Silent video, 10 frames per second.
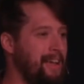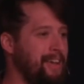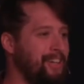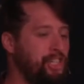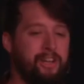
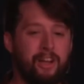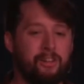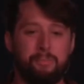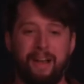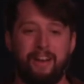She knows
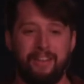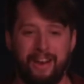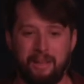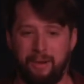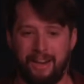better than
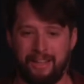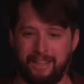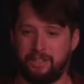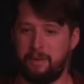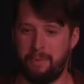anybody that this
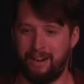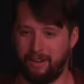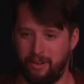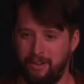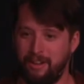is a
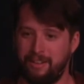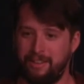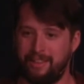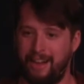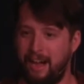miracle.
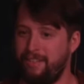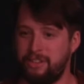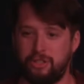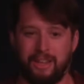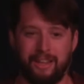
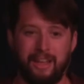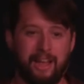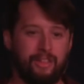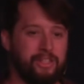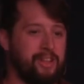Obviously,
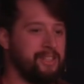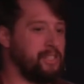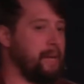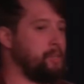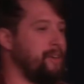this
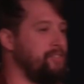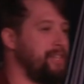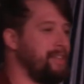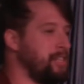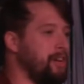conception of
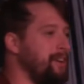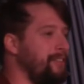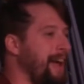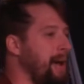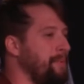Jesus couldn't have
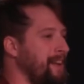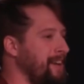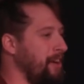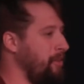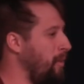happened any
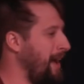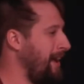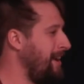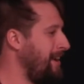other way.